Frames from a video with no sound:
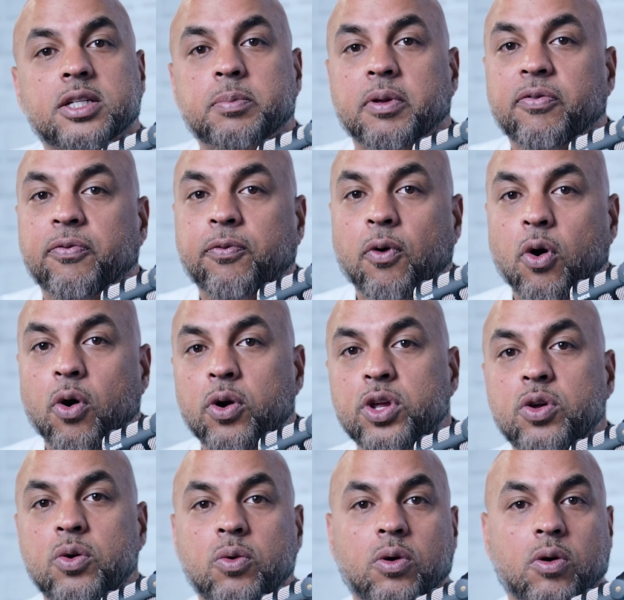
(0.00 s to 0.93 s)
before
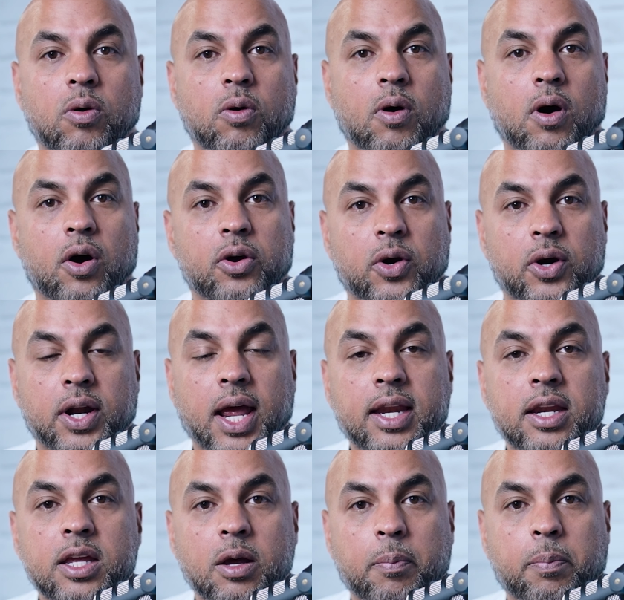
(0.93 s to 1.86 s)
you go out on
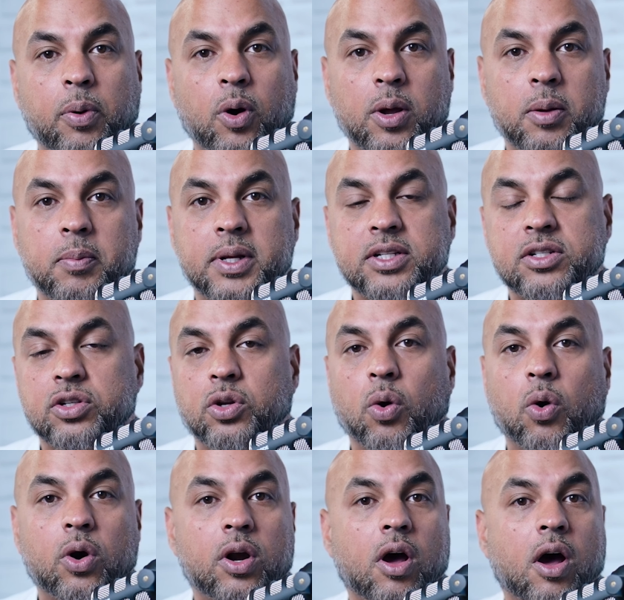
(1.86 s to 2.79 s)
any appointments,
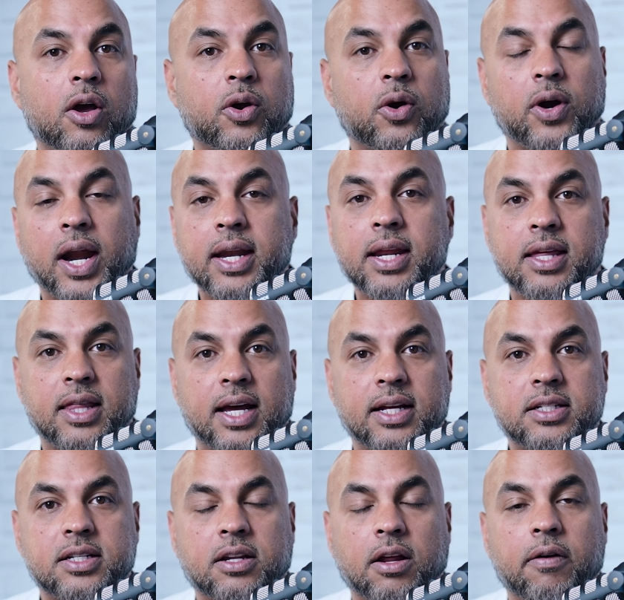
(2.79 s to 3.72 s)
door knock, or any of
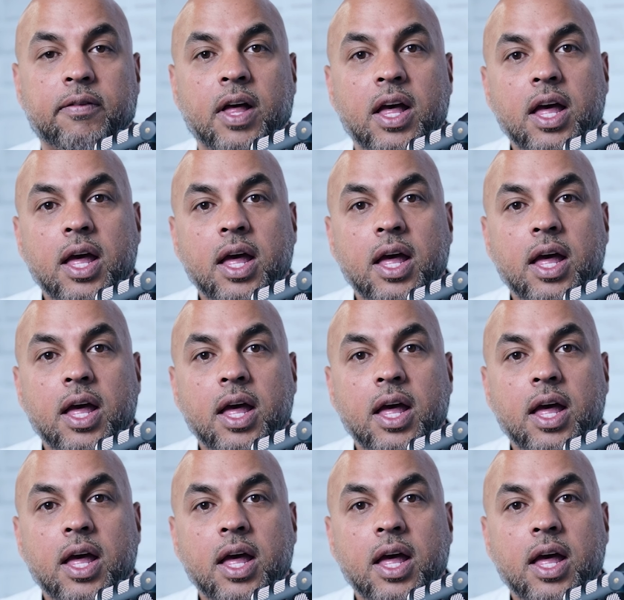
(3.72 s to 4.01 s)
that stuff,